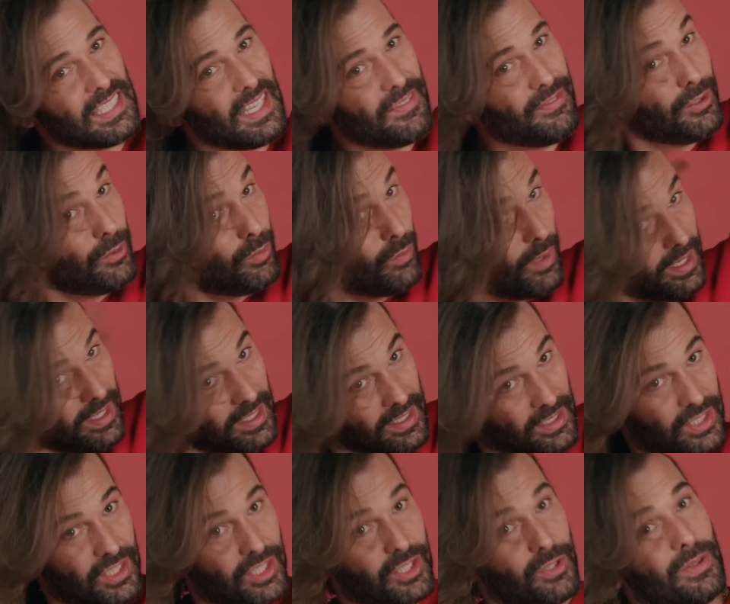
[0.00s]
If you wanna
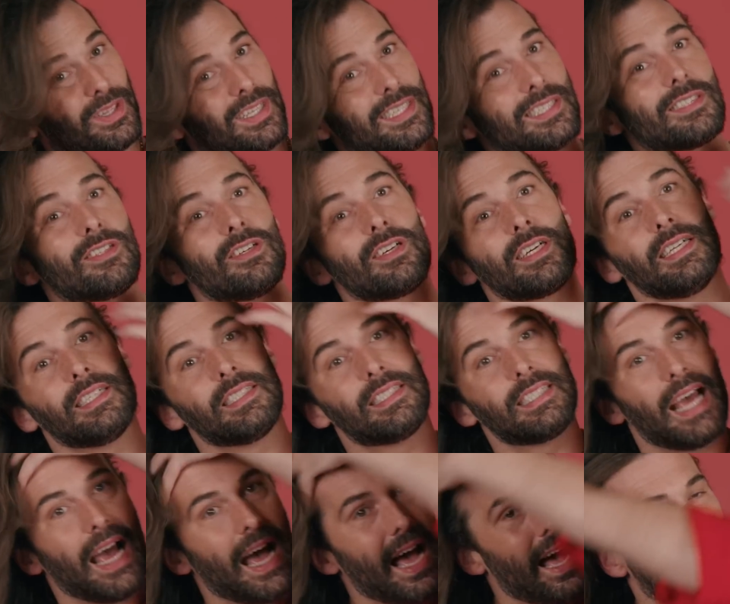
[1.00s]
do this look and
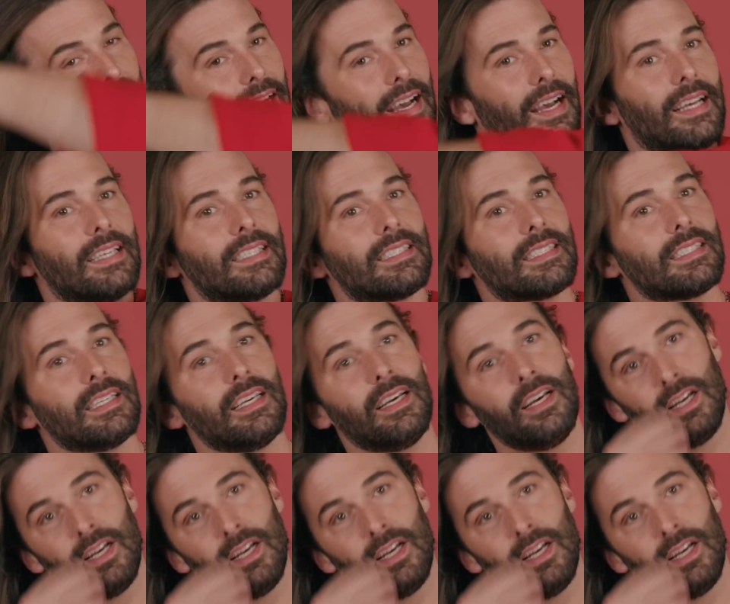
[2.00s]
tag us,